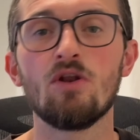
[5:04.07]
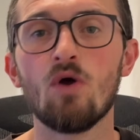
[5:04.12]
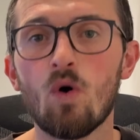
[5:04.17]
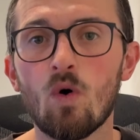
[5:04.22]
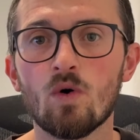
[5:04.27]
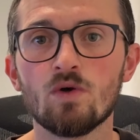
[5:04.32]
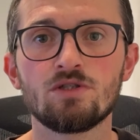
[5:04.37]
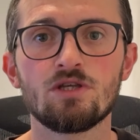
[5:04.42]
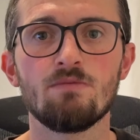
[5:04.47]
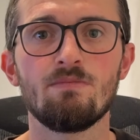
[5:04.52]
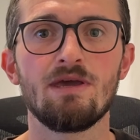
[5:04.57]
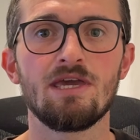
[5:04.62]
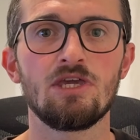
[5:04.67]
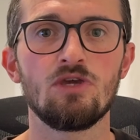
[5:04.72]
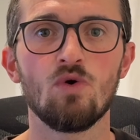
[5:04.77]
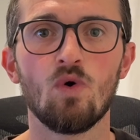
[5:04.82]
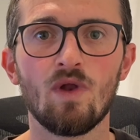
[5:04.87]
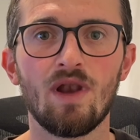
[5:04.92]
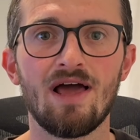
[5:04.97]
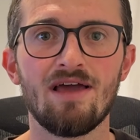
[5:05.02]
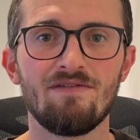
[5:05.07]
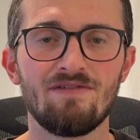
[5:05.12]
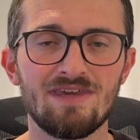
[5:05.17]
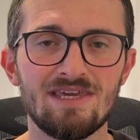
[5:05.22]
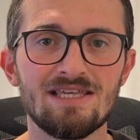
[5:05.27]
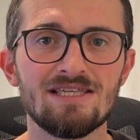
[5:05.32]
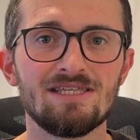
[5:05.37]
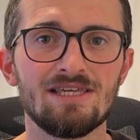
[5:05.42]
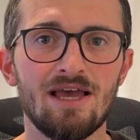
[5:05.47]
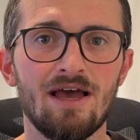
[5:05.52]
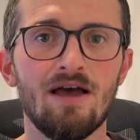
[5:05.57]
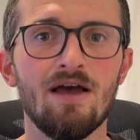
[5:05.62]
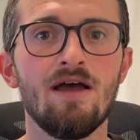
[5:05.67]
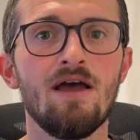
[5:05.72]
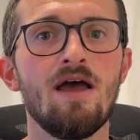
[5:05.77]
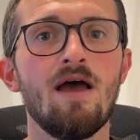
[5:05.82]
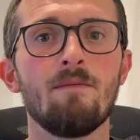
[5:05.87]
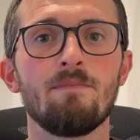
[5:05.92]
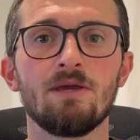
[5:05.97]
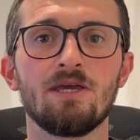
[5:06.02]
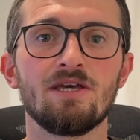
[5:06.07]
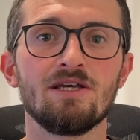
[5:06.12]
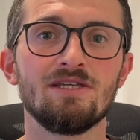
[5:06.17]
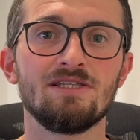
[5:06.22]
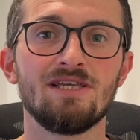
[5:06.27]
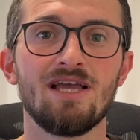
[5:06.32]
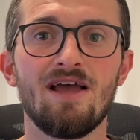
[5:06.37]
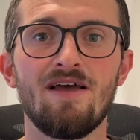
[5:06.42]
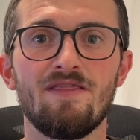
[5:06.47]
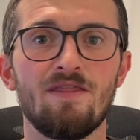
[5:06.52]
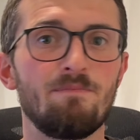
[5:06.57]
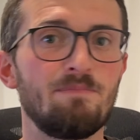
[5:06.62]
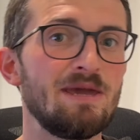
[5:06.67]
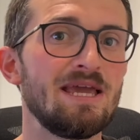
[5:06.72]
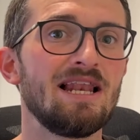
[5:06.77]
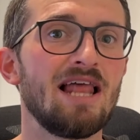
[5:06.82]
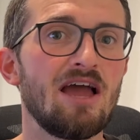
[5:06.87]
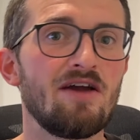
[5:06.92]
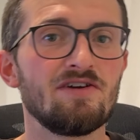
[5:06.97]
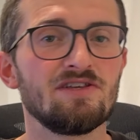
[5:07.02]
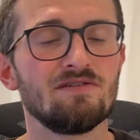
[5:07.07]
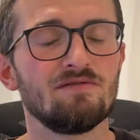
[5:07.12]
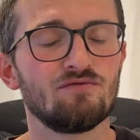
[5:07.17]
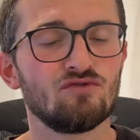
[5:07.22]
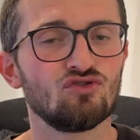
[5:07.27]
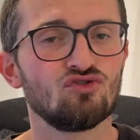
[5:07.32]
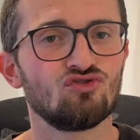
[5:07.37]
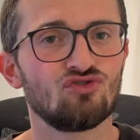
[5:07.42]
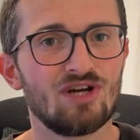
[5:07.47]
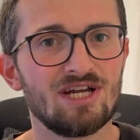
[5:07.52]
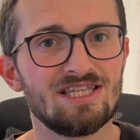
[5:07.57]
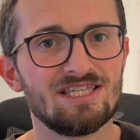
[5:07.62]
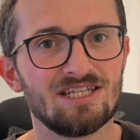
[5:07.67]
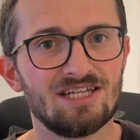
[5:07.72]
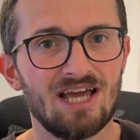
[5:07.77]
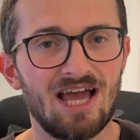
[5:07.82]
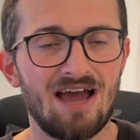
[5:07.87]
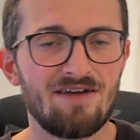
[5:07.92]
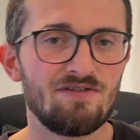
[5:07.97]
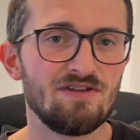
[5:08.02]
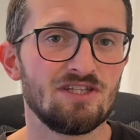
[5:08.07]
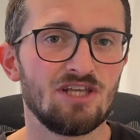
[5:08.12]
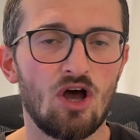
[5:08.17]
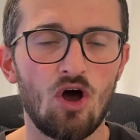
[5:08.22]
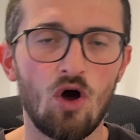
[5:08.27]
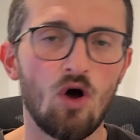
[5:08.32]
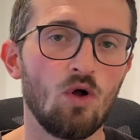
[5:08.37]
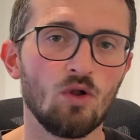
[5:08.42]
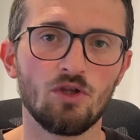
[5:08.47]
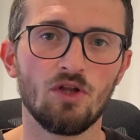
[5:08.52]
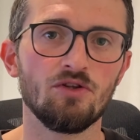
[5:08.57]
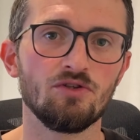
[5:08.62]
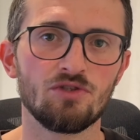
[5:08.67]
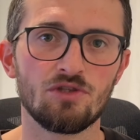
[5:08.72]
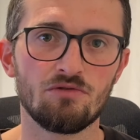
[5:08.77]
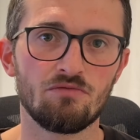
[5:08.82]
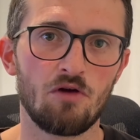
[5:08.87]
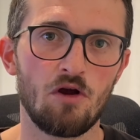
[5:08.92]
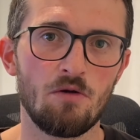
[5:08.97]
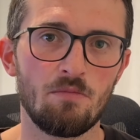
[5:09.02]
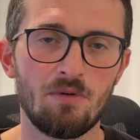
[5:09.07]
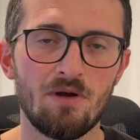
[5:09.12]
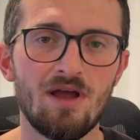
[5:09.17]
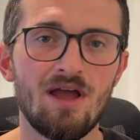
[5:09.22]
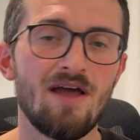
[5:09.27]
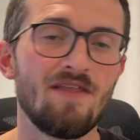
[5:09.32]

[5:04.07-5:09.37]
also make your life easier because the belayer isn't frustrated at having to hold onto the rope.